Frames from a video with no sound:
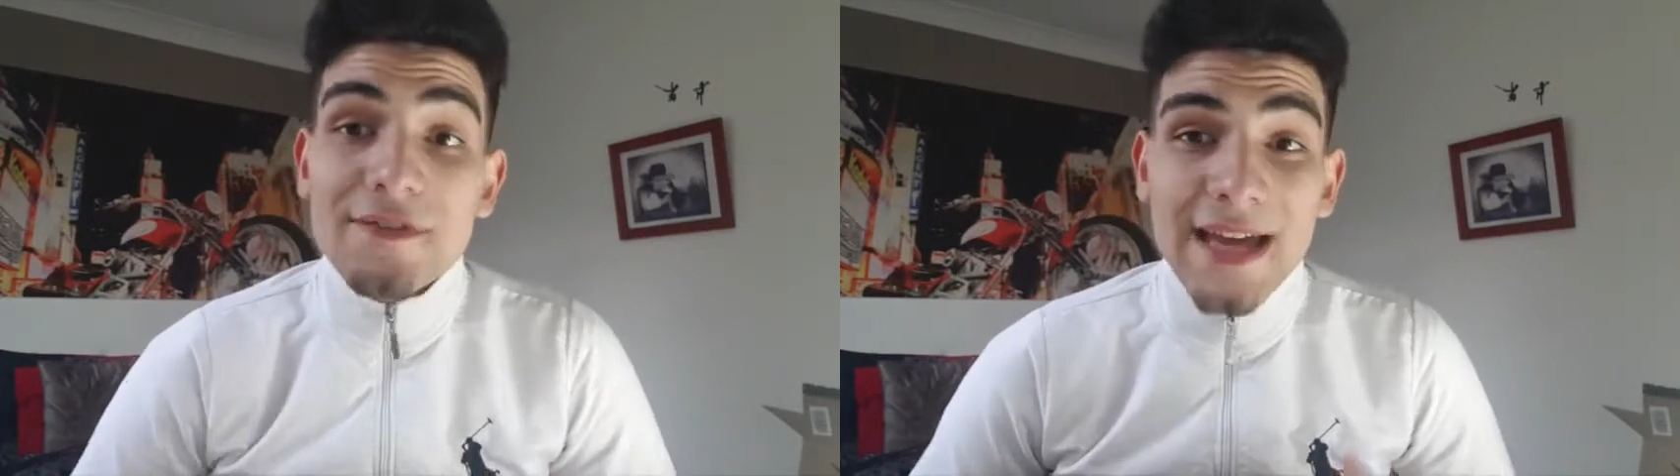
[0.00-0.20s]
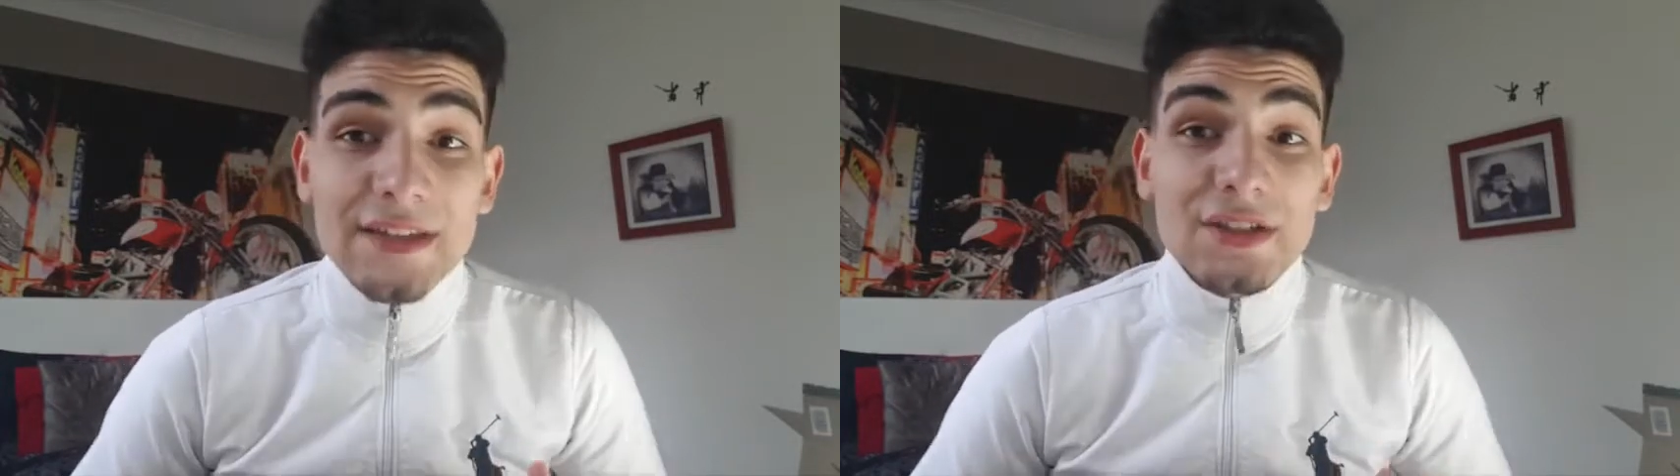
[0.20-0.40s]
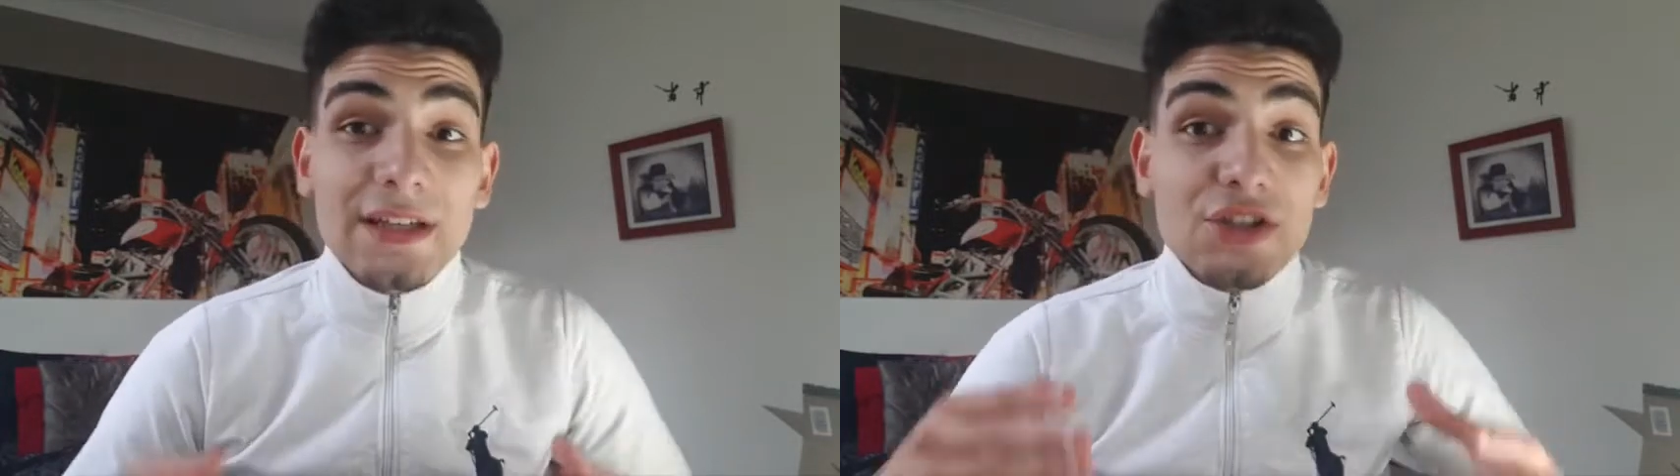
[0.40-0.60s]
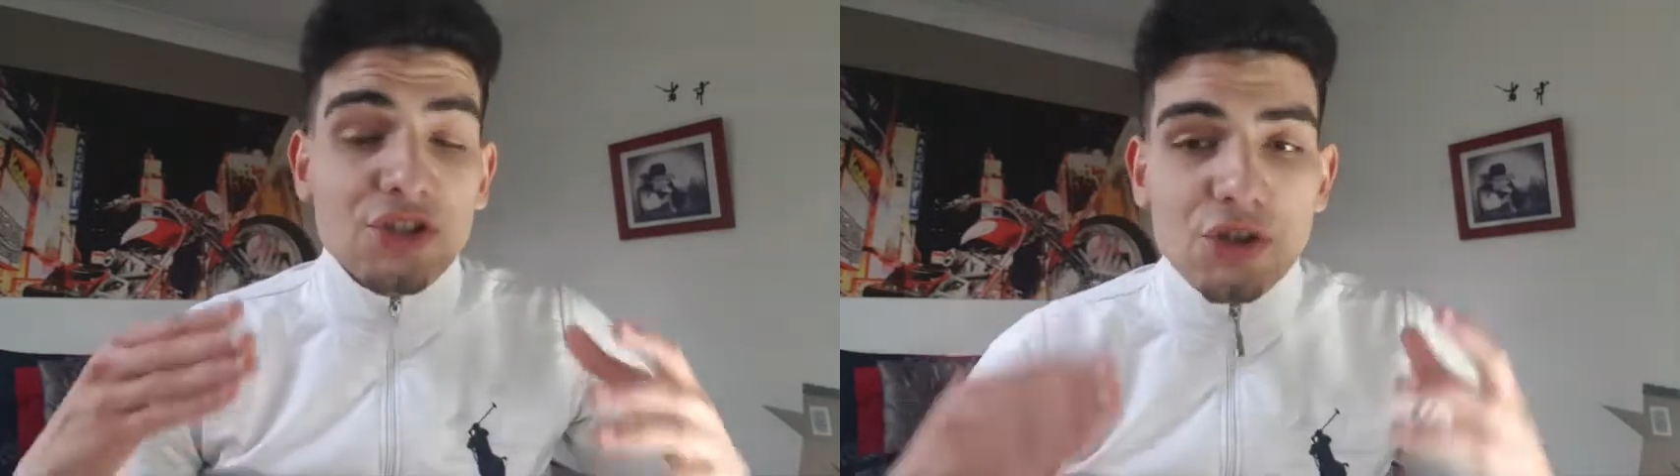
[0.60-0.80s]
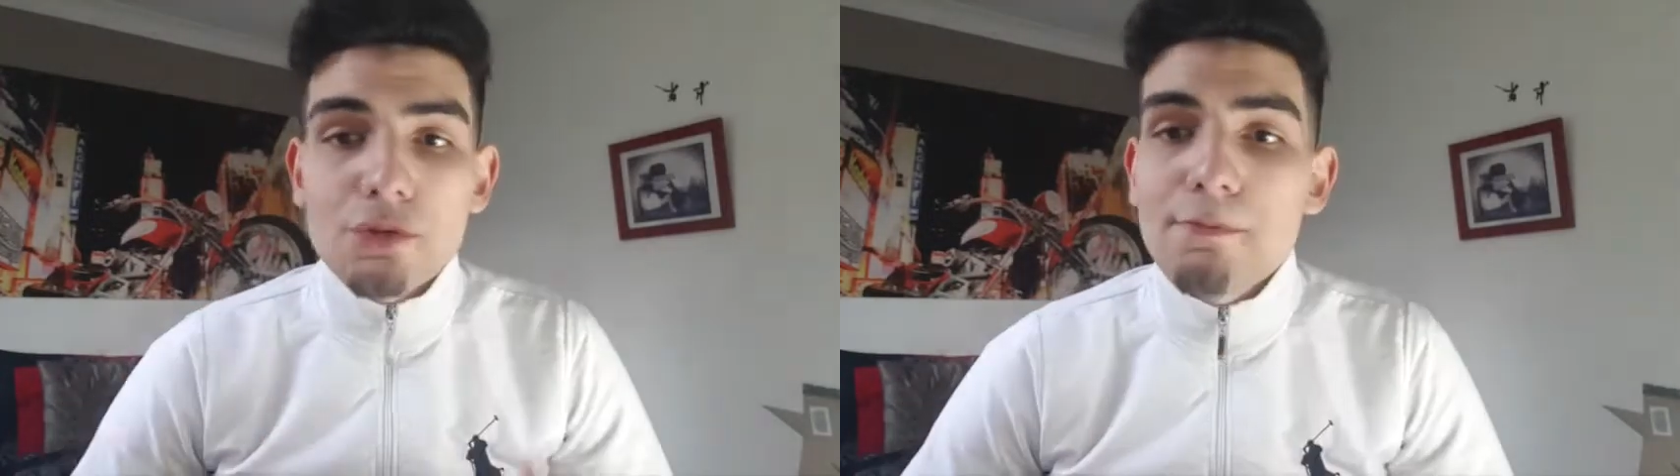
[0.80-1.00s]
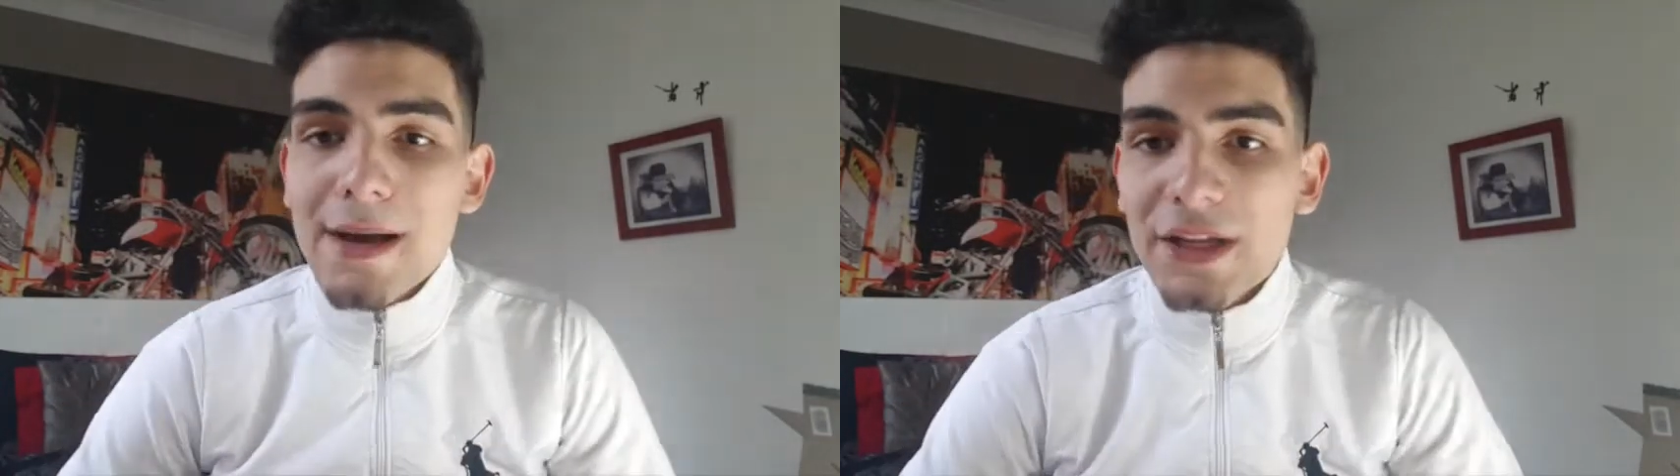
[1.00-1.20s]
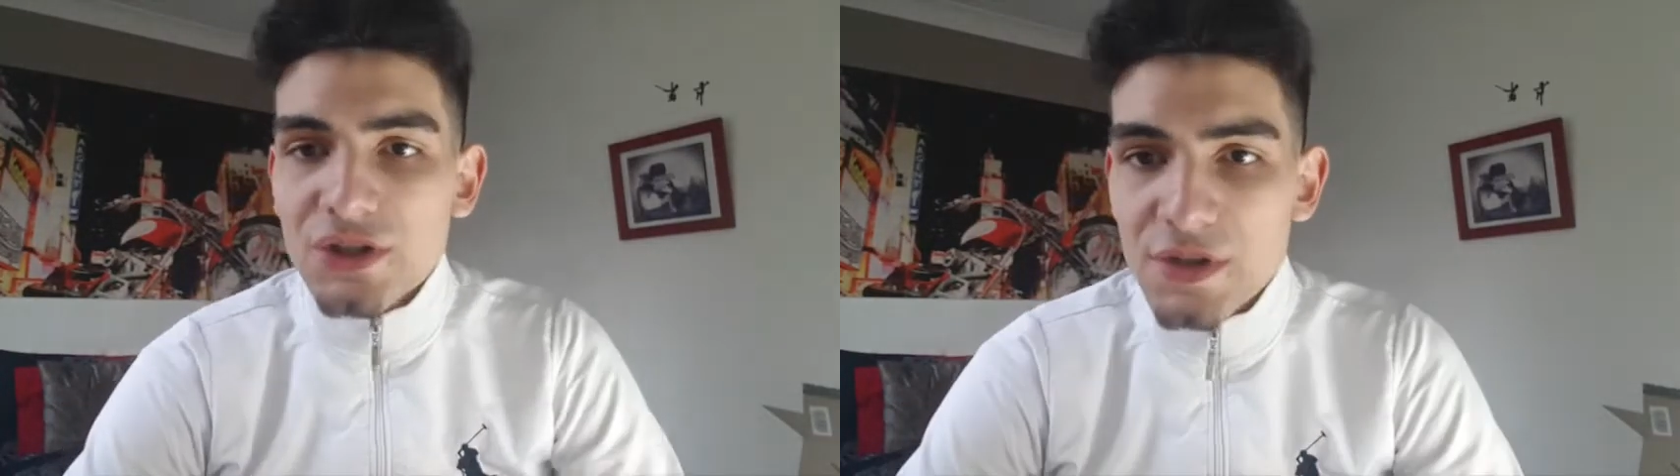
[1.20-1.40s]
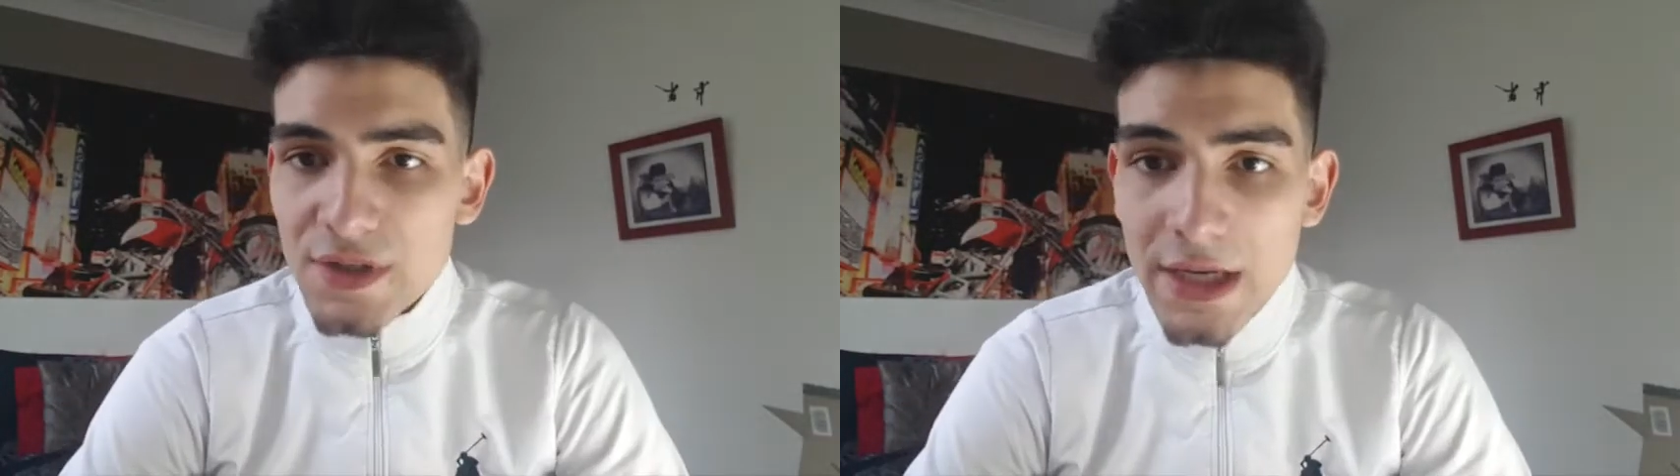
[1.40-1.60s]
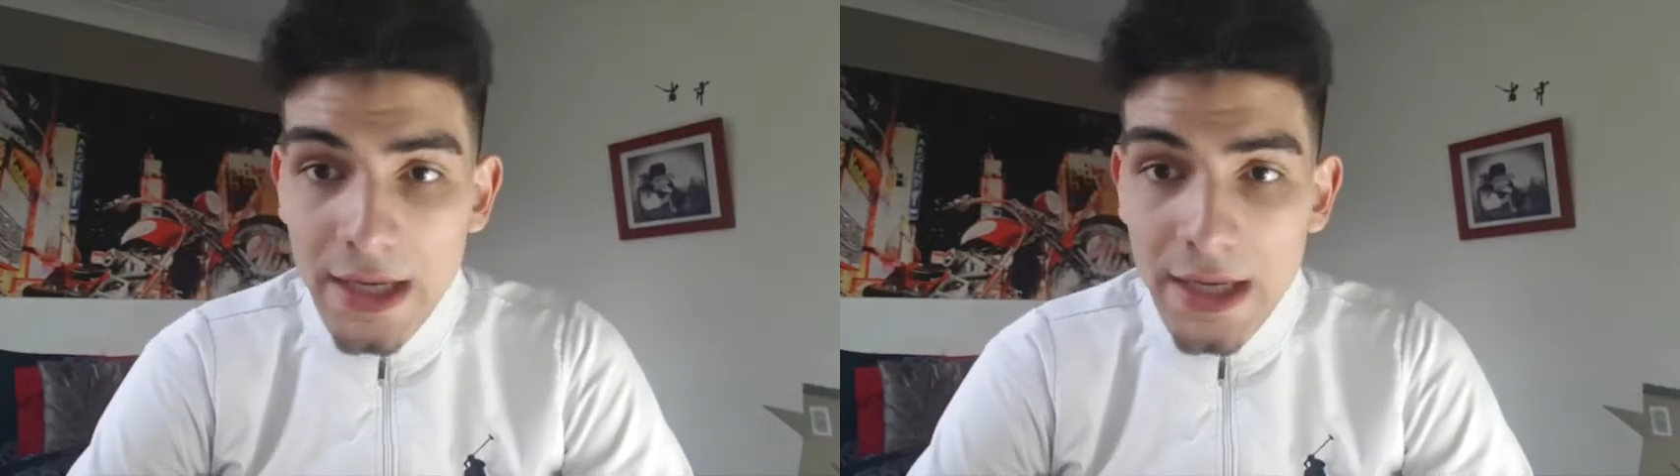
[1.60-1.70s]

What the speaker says: tactically astute managers.